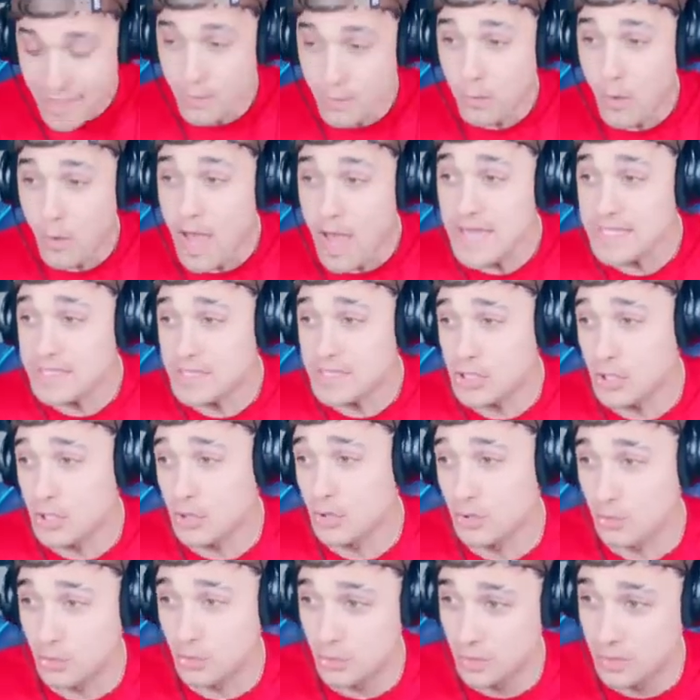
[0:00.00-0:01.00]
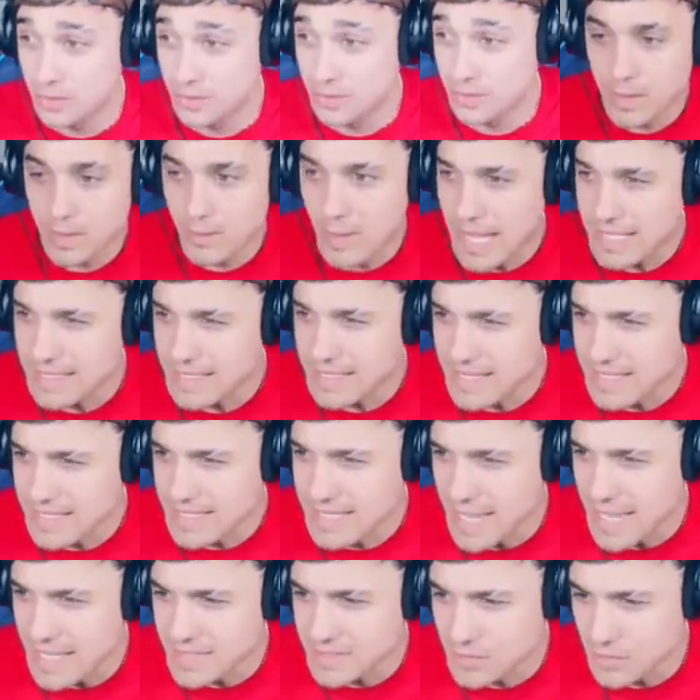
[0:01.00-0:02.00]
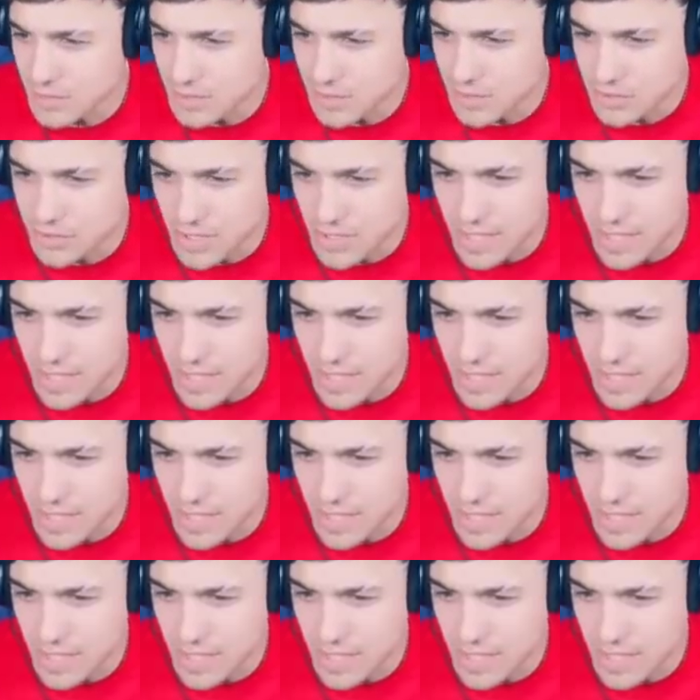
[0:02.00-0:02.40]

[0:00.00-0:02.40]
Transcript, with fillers: I want to. Wait, why did he cancel the